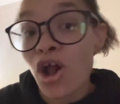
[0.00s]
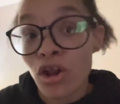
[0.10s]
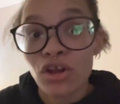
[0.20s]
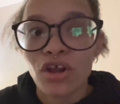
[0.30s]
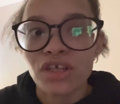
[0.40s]

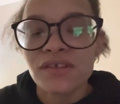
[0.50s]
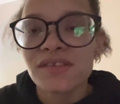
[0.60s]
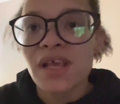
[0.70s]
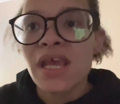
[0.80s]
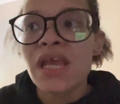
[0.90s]
arcs.
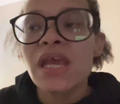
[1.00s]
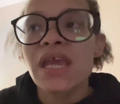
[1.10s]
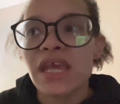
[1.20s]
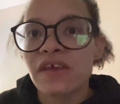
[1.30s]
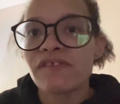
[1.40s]

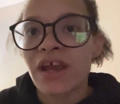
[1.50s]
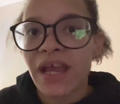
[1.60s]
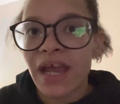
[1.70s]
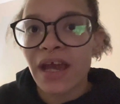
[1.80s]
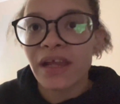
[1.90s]
If I
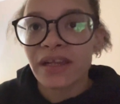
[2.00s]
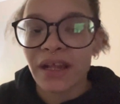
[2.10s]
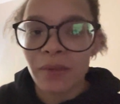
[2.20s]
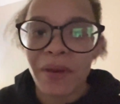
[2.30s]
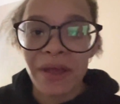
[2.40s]
had an
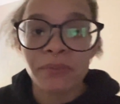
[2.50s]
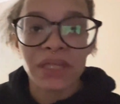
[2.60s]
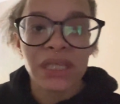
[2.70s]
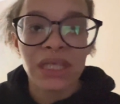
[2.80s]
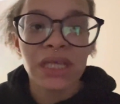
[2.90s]
iPad
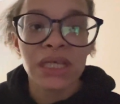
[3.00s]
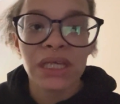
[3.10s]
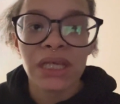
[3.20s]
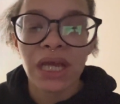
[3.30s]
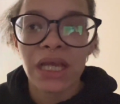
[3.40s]
mini,
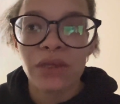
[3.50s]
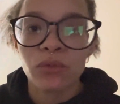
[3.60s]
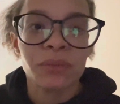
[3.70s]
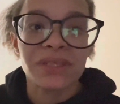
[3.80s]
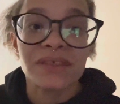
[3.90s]
it
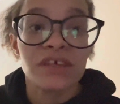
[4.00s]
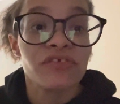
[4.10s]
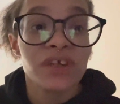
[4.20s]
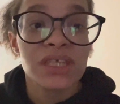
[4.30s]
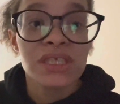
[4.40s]
would be
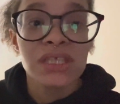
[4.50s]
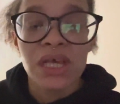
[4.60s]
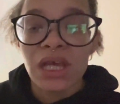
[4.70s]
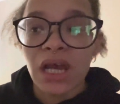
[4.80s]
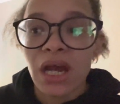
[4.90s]
different.
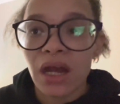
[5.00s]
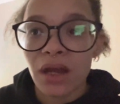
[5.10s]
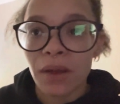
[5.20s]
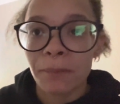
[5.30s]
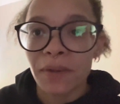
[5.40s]

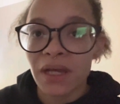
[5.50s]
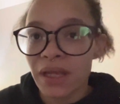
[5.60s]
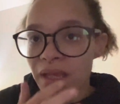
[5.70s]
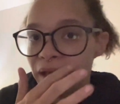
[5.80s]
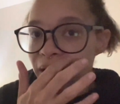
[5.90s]

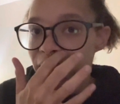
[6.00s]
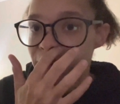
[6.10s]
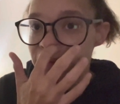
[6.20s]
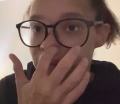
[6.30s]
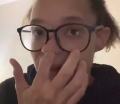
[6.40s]

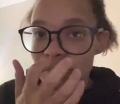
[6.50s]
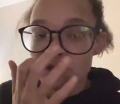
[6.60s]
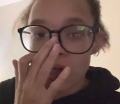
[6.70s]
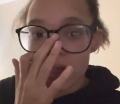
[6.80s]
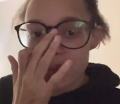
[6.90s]
And I'm
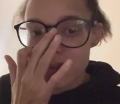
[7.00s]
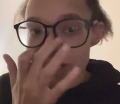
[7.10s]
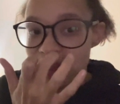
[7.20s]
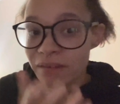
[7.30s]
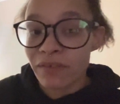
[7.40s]
trying to
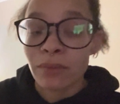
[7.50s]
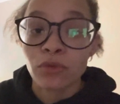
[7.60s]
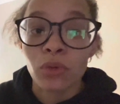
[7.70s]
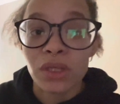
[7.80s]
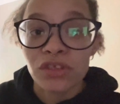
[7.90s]
decide if I'm
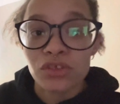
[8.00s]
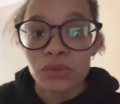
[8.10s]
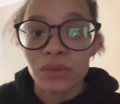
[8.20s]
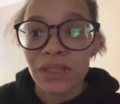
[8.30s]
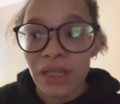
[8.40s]
going
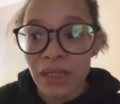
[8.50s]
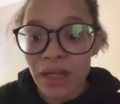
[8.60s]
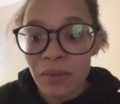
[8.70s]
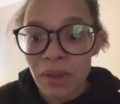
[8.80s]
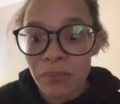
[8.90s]
to get an
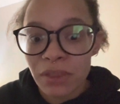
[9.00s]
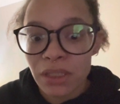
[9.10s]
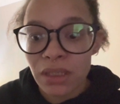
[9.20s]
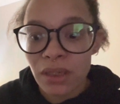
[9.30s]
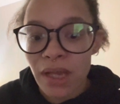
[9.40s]
iPad
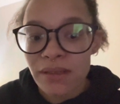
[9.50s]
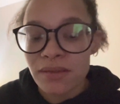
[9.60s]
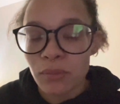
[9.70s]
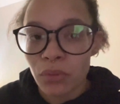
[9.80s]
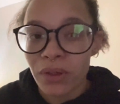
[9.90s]
mini. At
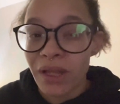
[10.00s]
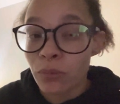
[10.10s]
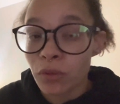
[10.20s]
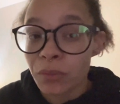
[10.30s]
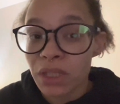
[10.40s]
some point I
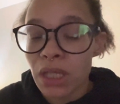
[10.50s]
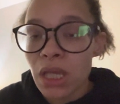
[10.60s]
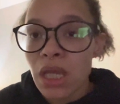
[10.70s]
will be,